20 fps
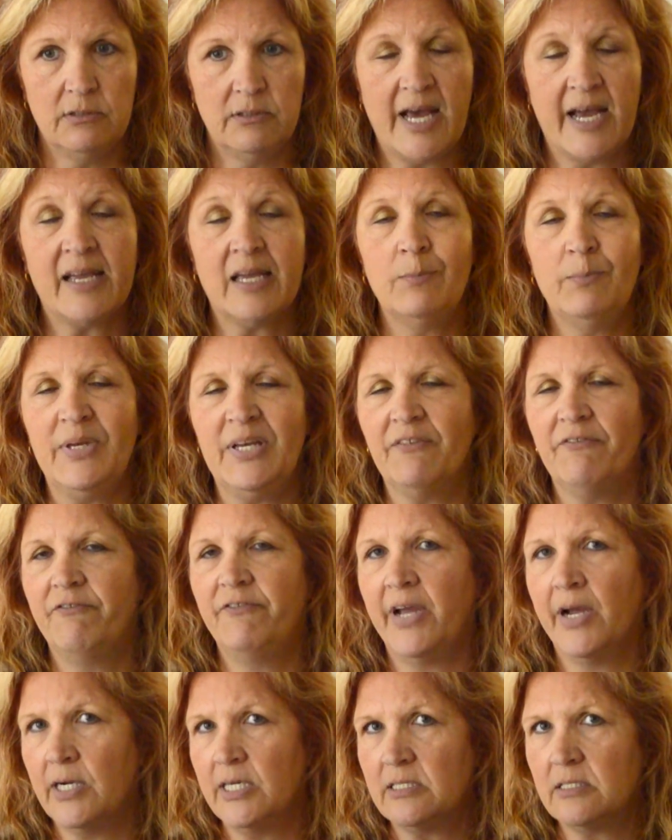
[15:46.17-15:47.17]
That can be a
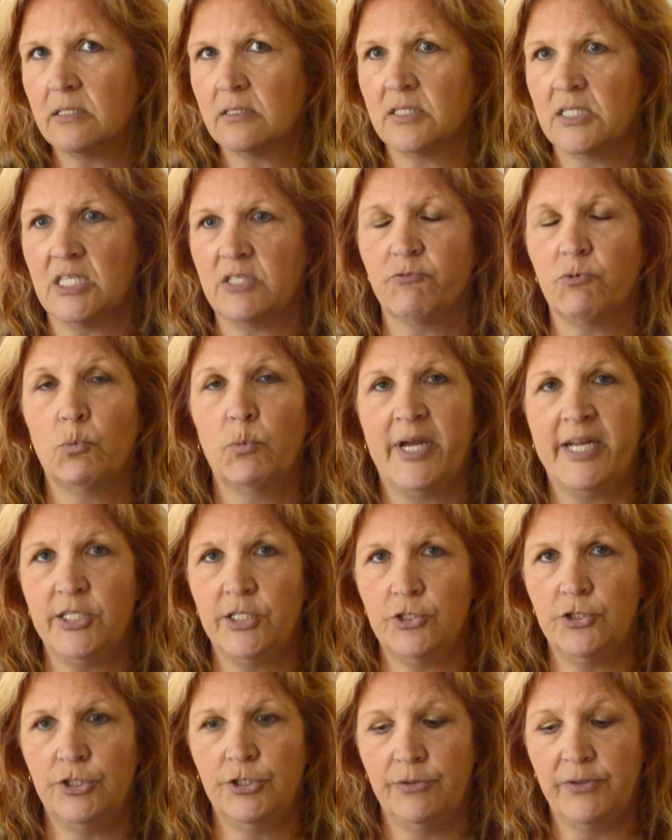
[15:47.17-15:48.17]
very successful way
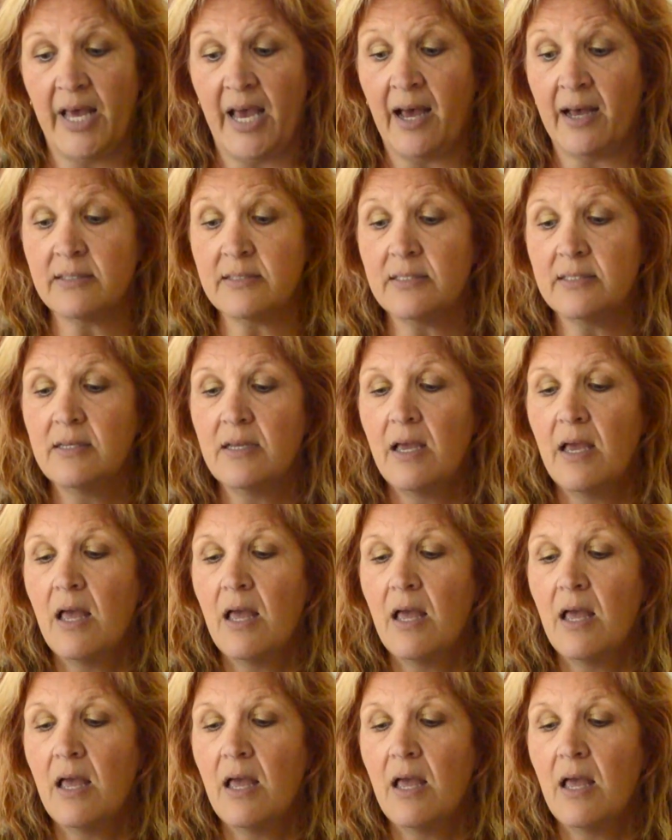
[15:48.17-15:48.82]
to do that.